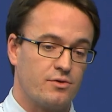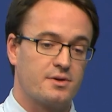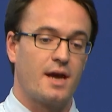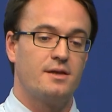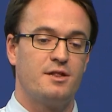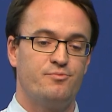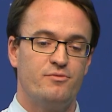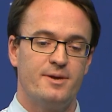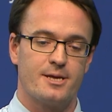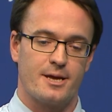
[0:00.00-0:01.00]
so trade is
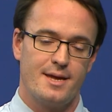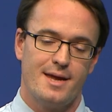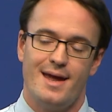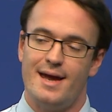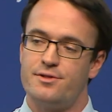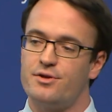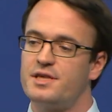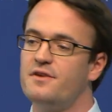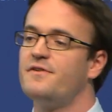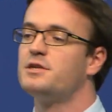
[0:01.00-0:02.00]
booming. And the
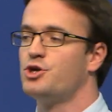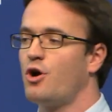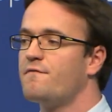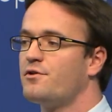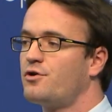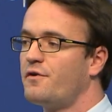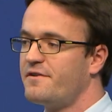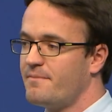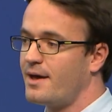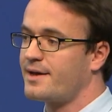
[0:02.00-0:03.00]
key feature of the
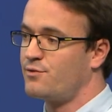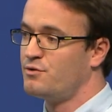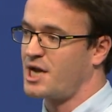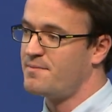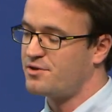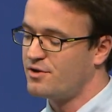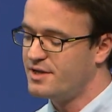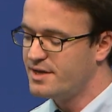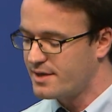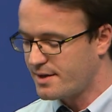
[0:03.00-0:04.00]
coffee market, which I'm
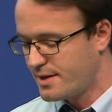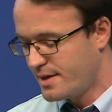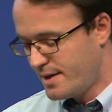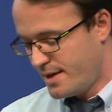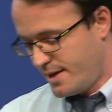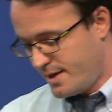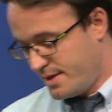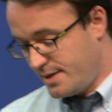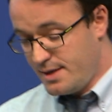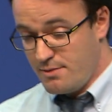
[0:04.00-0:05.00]
studying,
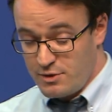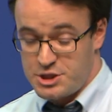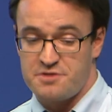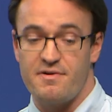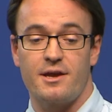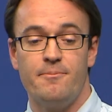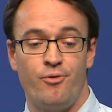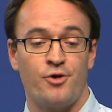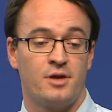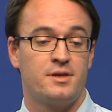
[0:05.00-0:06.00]
which is very
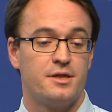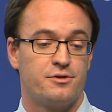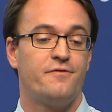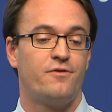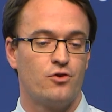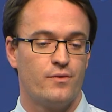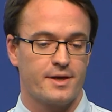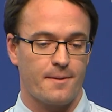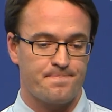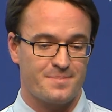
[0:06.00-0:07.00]
important, is the
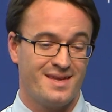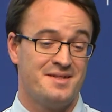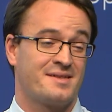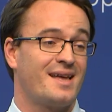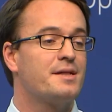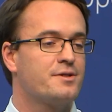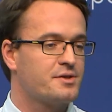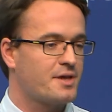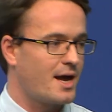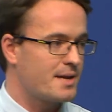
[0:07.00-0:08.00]
following, is that at
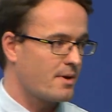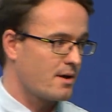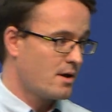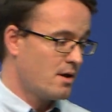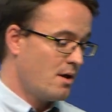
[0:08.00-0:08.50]
the time,